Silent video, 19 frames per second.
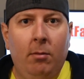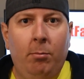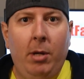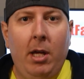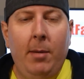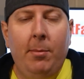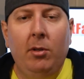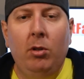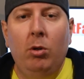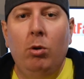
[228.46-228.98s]

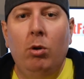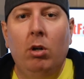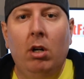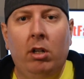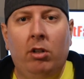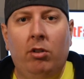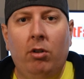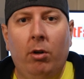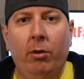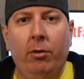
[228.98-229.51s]
People who
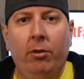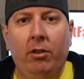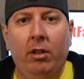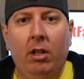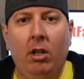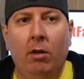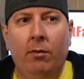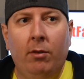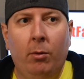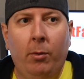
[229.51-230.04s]
are
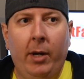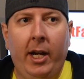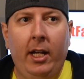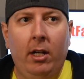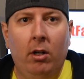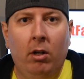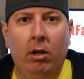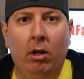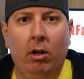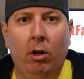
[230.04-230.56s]
grossly
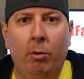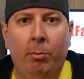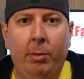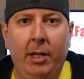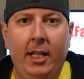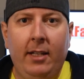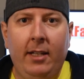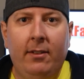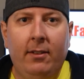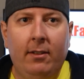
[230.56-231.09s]
overweight or
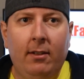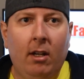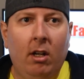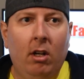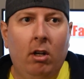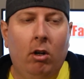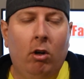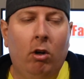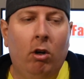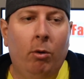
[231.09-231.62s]
obese
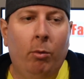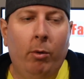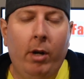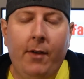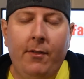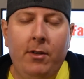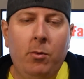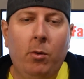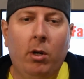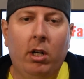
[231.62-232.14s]
or
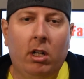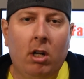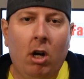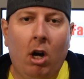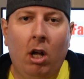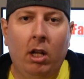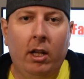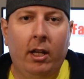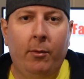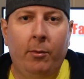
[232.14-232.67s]
whatever you want to
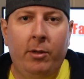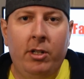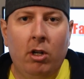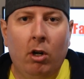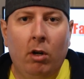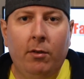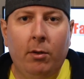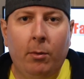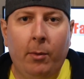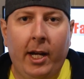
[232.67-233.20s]
call it, when you're
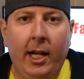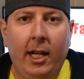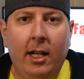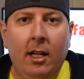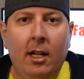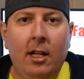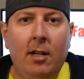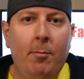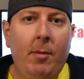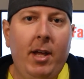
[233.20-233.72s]
overweight,
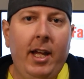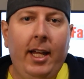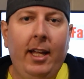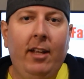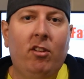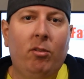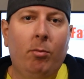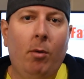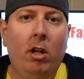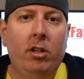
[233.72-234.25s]
making
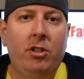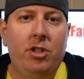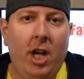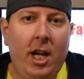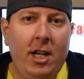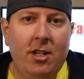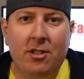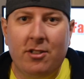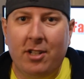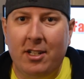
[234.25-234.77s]
small
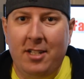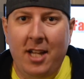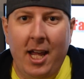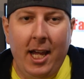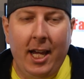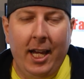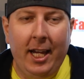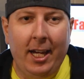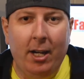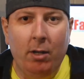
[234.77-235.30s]
changes like
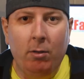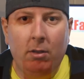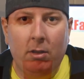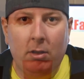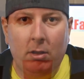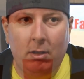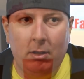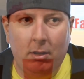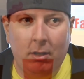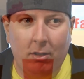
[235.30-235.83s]
taking out
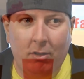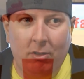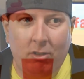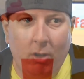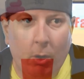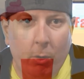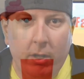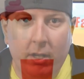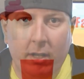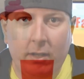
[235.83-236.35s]
the
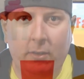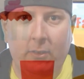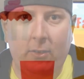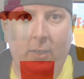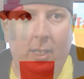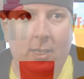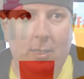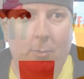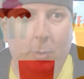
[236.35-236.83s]
sodas and the